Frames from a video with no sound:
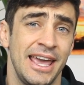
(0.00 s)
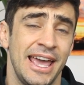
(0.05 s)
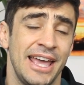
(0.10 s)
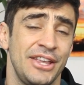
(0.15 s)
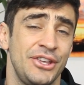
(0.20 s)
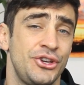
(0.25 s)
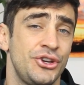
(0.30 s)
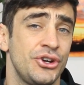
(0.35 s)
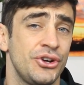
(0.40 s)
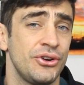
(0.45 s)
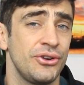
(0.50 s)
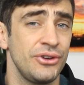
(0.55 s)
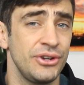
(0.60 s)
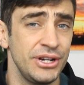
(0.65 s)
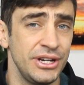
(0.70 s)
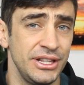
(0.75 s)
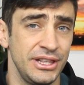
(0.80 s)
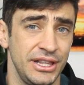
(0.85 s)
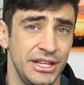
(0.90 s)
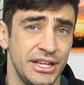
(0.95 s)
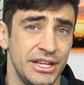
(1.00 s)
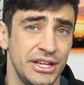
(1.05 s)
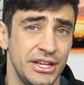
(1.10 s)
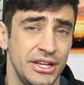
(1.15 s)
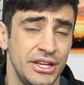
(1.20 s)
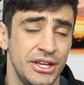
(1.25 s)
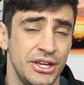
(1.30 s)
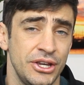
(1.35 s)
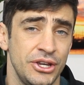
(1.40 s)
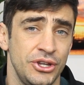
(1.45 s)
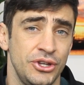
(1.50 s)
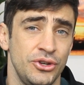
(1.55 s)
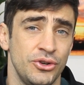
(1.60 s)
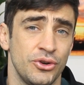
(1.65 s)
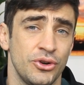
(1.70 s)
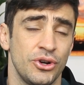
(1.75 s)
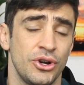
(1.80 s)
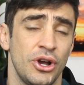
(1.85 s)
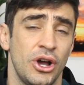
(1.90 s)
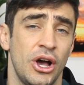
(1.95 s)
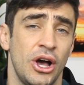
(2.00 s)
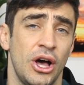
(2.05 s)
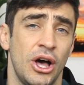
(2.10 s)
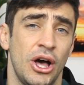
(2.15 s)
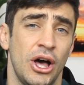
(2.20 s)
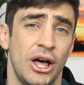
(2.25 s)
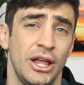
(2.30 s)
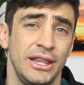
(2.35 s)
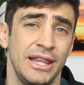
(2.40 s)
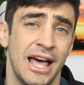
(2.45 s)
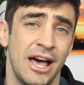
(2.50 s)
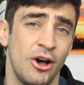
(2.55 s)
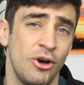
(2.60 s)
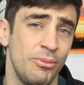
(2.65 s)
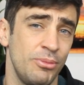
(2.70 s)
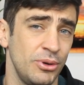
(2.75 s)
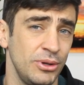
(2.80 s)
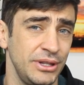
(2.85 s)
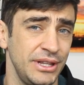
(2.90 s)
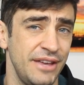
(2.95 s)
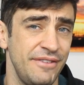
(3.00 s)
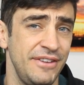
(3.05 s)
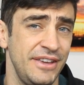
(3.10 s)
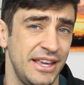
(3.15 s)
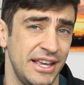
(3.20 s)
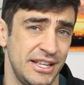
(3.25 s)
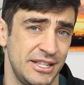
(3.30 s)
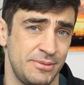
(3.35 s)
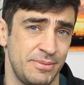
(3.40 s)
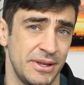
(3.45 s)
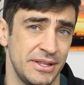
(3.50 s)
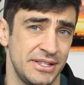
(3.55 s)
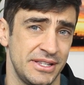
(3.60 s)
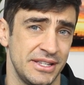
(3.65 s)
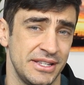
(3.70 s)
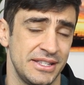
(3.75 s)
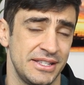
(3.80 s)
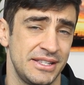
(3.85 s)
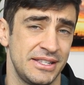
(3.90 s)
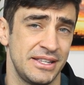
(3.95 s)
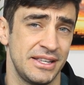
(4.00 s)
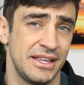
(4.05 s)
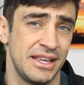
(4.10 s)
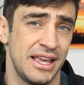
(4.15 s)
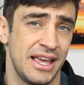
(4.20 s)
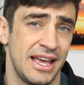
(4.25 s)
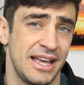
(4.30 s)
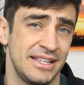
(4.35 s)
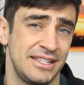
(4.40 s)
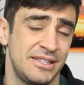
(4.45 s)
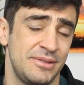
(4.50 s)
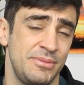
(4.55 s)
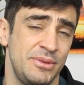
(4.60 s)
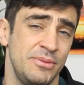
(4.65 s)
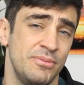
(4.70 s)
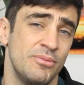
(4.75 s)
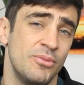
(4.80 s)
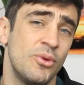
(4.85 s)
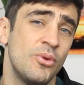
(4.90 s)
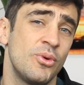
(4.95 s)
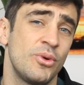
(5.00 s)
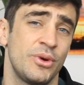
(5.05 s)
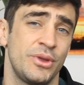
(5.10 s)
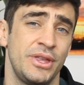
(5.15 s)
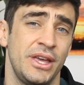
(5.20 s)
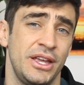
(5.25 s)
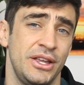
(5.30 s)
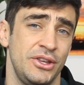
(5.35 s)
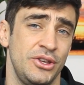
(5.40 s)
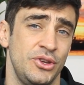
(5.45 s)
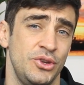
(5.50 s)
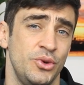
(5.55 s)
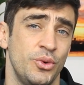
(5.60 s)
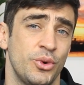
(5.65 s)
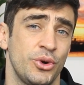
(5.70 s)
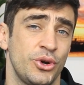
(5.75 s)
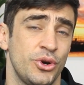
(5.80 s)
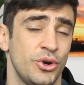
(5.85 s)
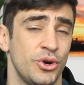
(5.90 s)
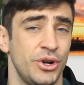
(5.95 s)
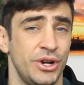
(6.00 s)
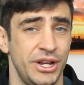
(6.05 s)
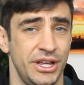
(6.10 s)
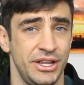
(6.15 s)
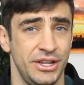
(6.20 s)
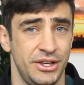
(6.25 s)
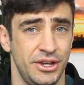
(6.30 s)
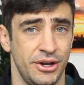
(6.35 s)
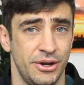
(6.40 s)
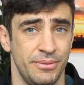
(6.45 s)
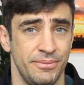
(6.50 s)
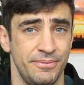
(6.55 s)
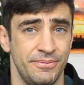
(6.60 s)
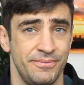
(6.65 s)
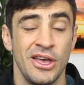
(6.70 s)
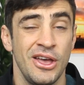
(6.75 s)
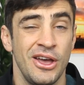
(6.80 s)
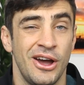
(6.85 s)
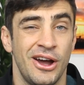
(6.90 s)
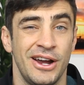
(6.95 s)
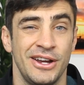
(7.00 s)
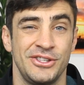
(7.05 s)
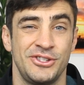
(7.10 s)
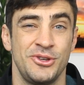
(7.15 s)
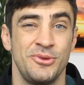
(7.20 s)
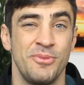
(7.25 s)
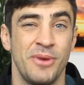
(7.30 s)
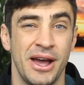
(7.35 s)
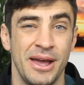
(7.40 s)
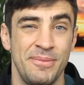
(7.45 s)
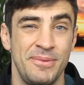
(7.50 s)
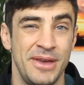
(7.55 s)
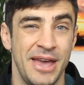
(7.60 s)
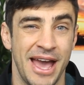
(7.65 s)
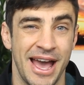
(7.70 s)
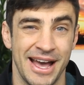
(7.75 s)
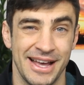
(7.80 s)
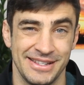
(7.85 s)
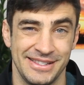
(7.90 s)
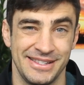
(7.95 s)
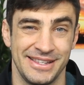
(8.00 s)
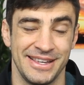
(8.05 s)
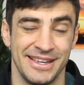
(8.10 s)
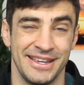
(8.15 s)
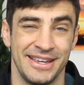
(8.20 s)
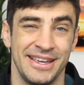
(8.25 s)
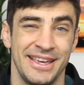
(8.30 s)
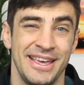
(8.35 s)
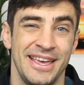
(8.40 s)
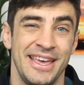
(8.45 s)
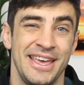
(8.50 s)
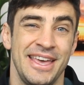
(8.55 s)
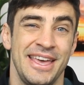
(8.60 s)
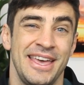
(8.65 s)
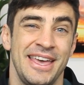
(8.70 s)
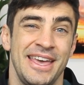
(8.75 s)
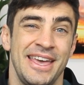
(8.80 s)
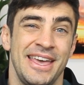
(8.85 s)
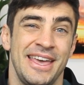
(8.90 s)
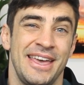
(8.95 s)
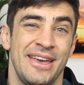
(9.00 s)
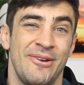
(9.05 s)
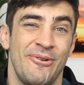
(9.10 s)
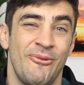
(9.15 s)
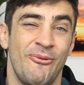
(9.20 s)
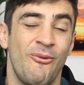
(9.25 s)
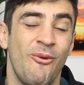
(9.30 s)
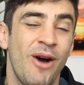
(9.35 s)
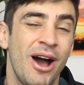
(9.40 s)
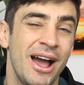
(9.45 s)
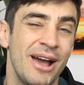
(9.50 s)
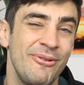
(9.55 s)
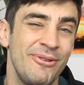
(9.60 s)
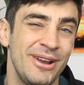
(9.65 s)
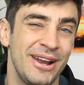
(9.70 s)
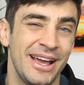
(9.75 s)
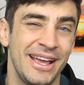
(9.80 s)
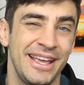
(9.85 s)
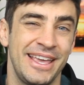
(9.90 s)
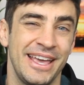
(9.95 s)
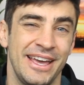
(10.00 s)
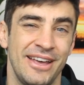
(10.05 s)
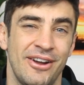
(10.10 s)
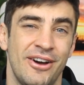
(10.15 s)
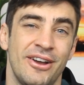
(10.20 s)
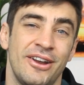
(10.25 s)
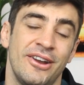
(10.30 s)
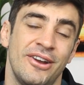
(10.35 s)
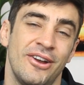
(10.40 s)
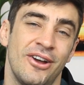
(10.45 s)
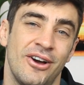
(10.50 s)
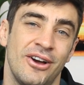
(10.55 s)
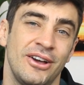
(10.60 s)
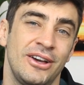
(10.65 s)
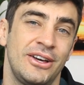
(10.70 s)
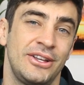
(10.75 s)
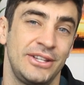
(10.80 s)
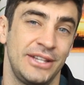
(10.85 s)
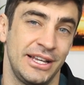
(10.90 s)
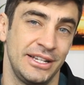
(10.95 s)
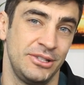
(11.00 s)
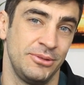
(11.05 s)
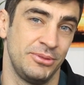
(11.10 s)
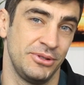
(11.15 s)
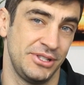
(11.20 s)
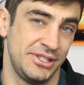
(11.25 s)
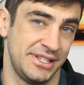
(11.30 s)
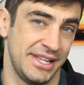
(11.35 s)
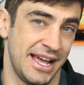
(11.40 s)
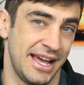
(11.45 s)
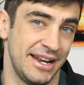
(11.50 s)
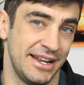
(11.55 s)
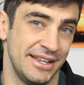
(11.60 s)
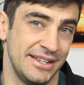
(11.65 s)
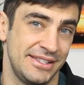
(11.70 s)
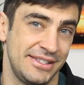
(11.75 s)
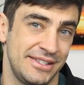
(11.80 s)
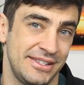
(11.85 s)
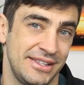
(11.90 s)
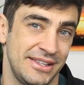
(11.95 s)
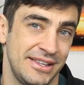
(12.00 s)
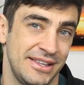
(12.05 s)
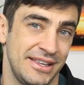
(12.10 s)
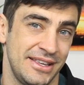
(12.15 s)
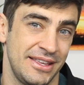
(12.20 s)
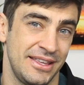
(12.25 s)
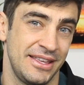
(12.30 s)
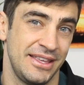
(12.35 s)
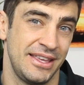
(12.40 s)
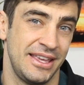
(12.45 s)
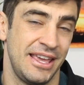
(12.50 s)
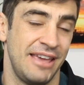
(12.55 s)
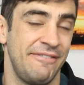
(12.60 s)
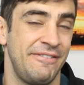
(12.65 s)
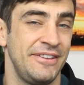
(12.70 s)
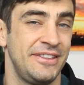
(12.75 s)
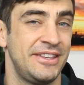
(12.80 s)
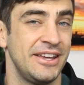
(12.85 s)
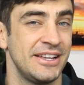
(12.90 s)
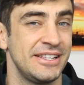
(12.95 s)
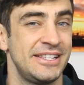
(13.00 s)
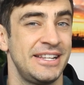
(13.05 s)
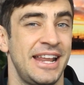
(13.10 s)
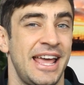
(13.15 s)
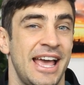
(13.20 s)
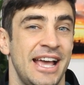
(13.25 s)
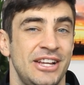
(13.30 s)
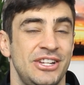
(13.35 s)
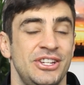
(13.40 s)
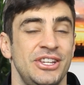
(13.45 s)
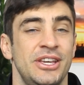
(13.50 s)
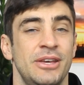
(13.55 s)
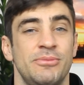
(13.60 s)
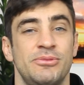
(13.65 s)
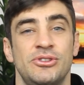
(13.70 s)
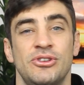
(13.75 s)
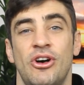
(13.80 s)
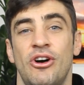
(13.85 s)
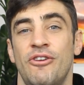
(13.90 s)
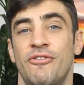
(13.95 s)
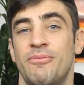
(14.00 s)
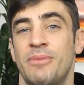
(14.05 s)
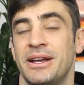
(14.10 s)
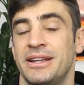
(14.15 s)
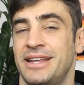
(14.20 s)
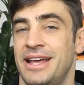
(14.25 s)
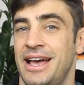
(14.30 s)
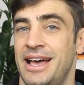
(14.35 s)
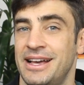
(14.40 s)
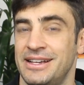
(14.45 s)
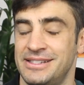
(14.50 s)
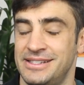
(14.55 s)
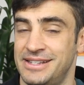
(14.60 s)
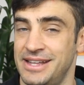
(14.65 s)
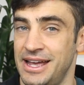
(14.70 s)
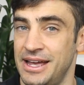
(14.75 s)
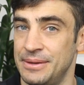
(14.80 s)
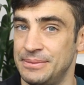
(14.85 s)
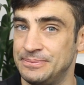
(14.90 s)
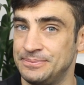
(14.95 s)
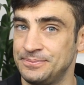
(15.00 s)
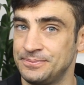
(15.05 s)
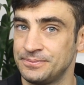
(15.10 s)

and currently your allowable living expenses has to be more than your current income. All right, so you might be asking, why would I get on a non collectible status if it doesn't actually absolve my tax debt?